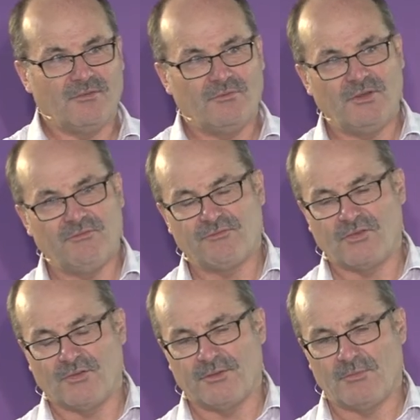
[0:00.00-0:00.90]
We've
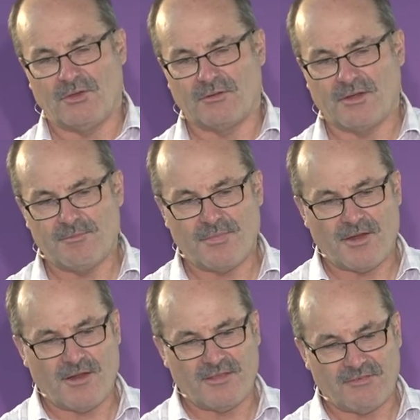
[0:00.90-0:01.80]
got them on Great
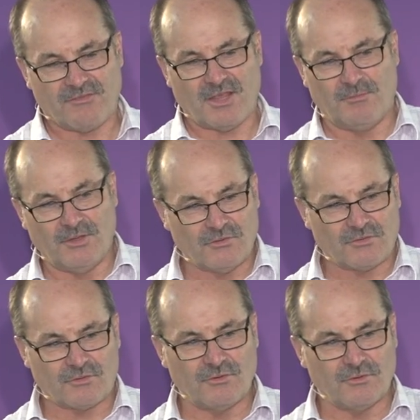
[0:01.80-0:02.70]
Barrier. They've come in
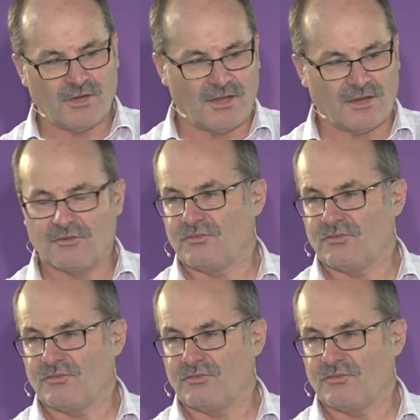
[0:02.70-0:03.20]
through cargo